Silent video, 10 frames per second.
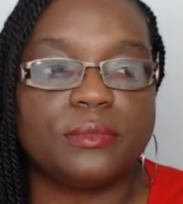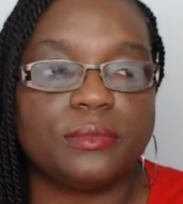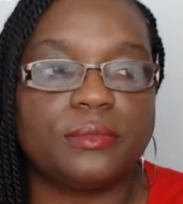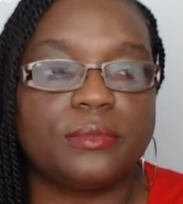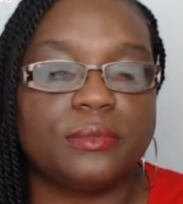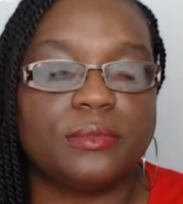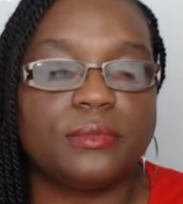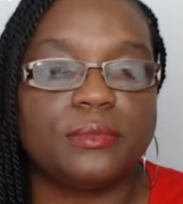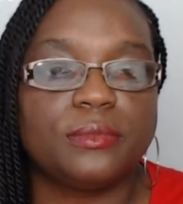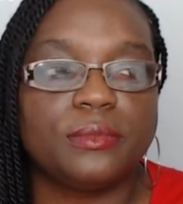
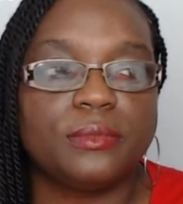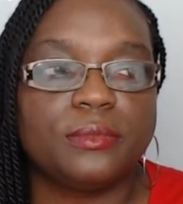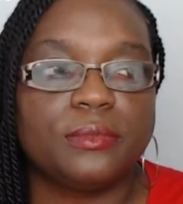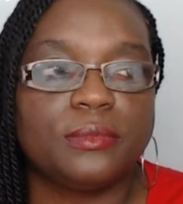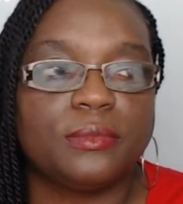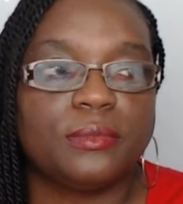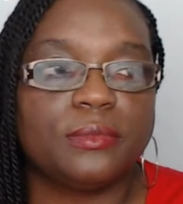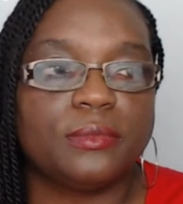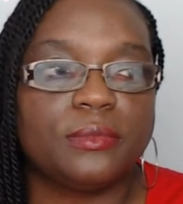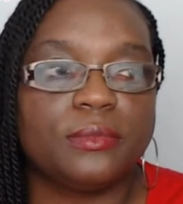
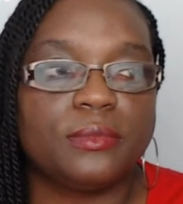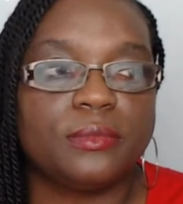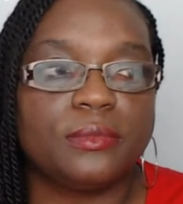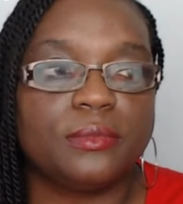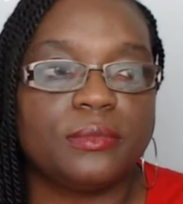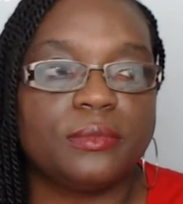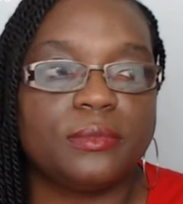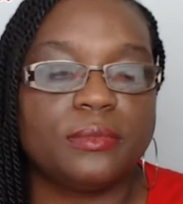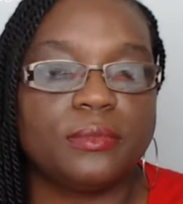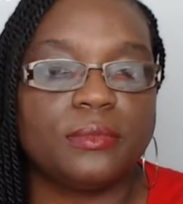
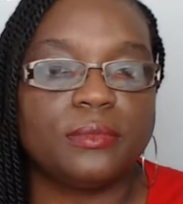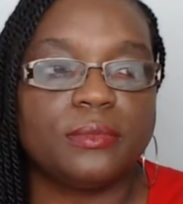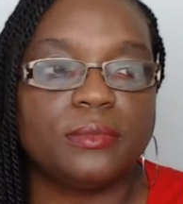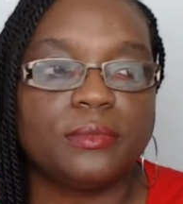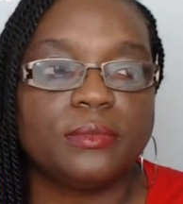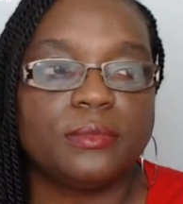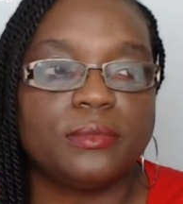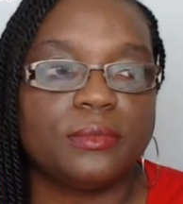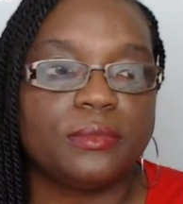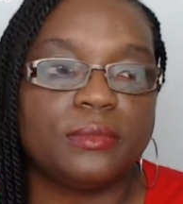
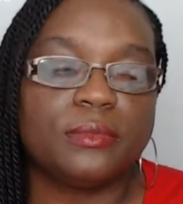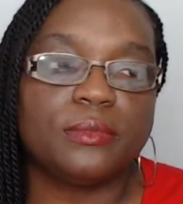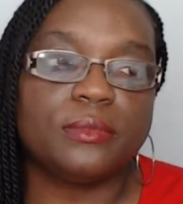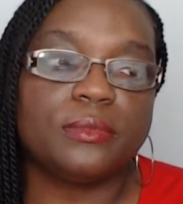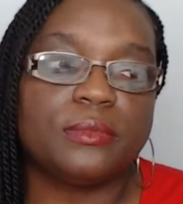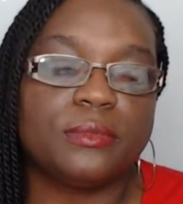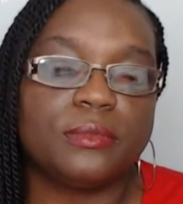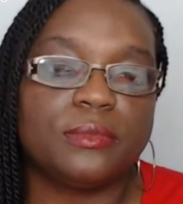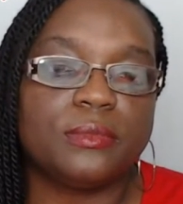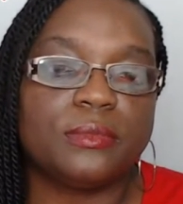
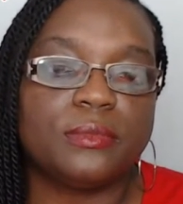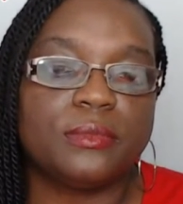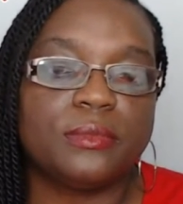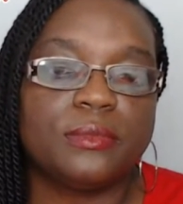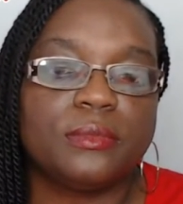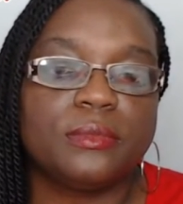(silent)